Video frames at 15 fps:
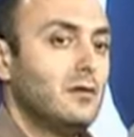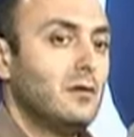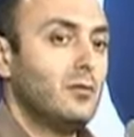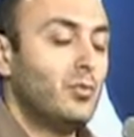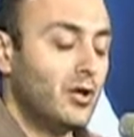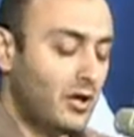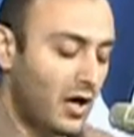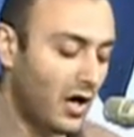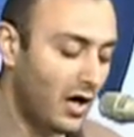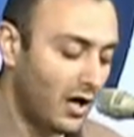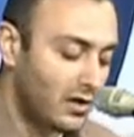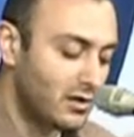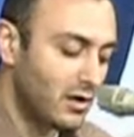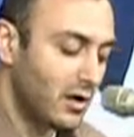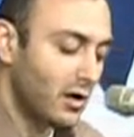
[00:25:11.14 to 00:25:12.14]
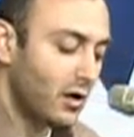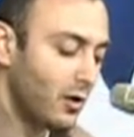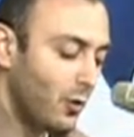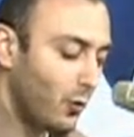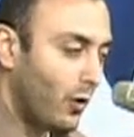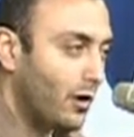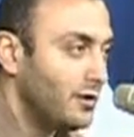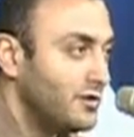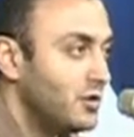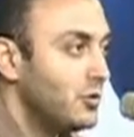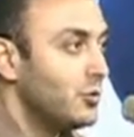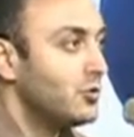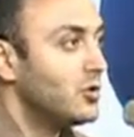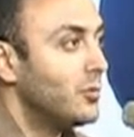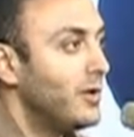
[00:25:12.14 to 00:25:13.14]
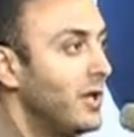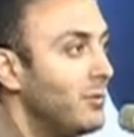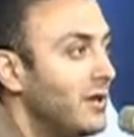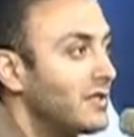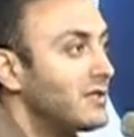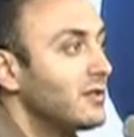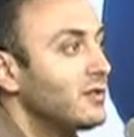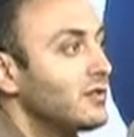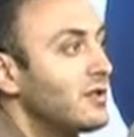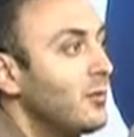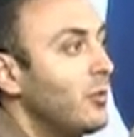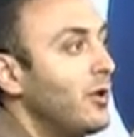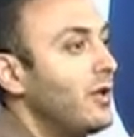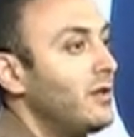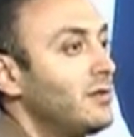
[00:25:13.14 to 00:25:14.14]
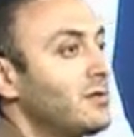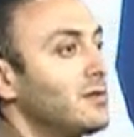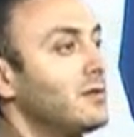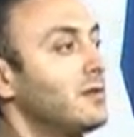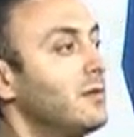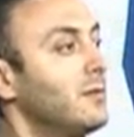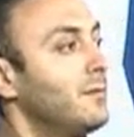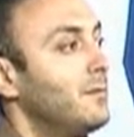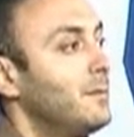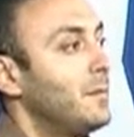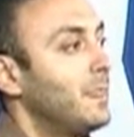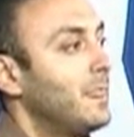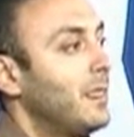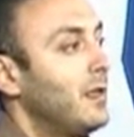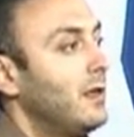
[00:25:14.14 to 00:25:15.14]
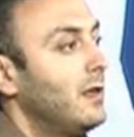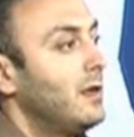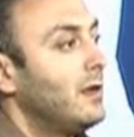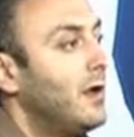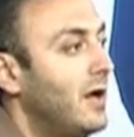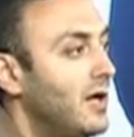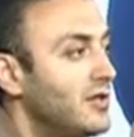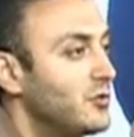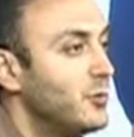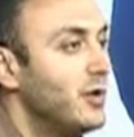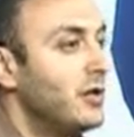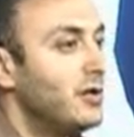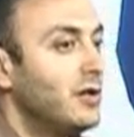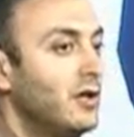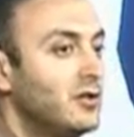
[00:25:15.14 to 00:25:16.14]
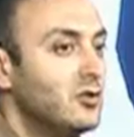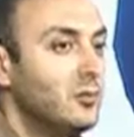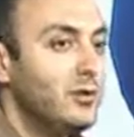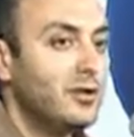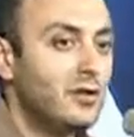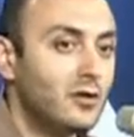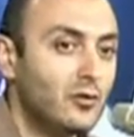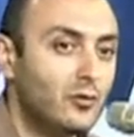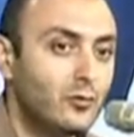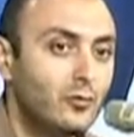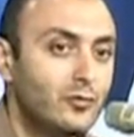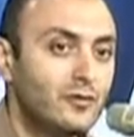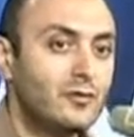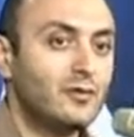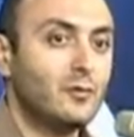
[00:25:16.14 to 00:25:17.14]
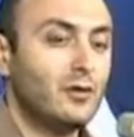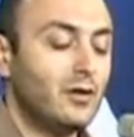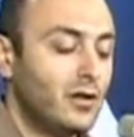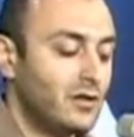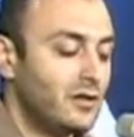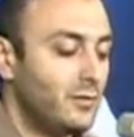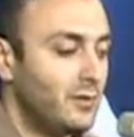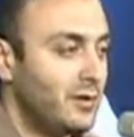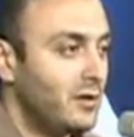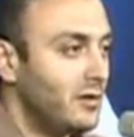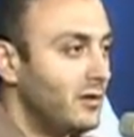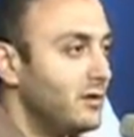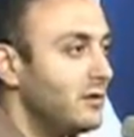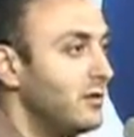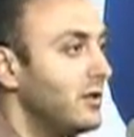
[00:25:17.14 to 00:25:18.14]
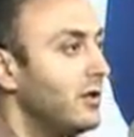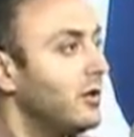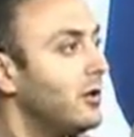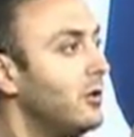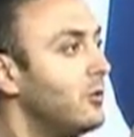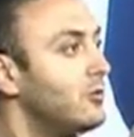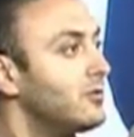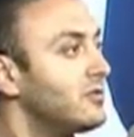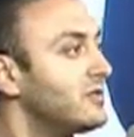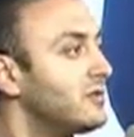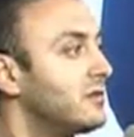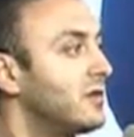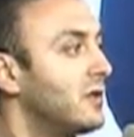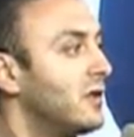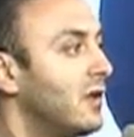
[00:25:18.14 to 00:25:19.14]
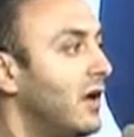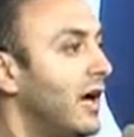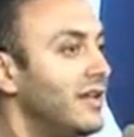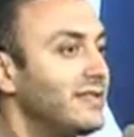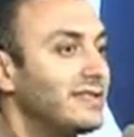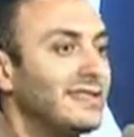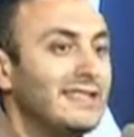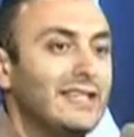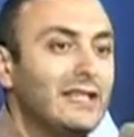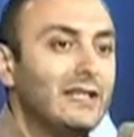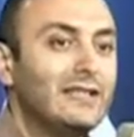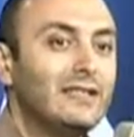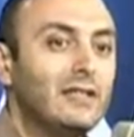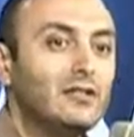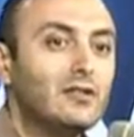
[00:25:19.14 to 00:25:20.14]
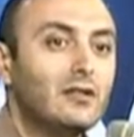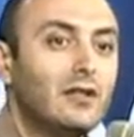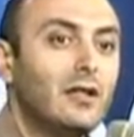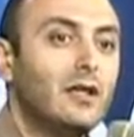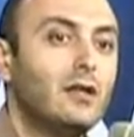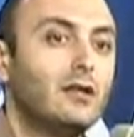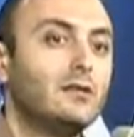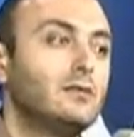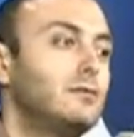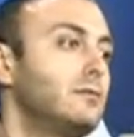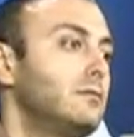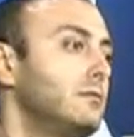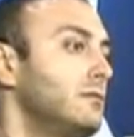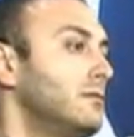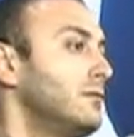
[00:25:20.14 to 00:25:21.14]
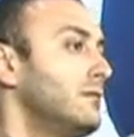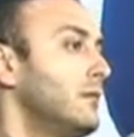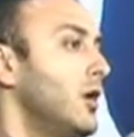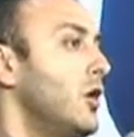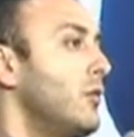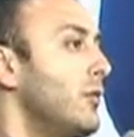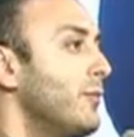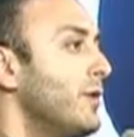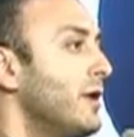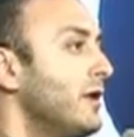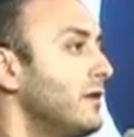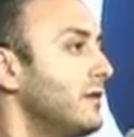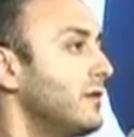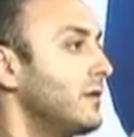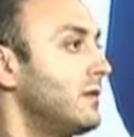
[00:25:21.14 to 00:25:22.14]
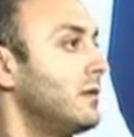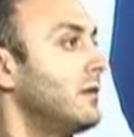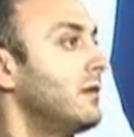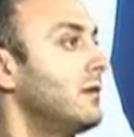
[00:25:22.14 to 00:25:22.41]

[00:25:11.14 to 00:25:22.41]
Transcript: But God wants you to be a blessing to someone else. Guys, we are not to be cocoons. We're not to be little enclosed, isolated, insulated human beings.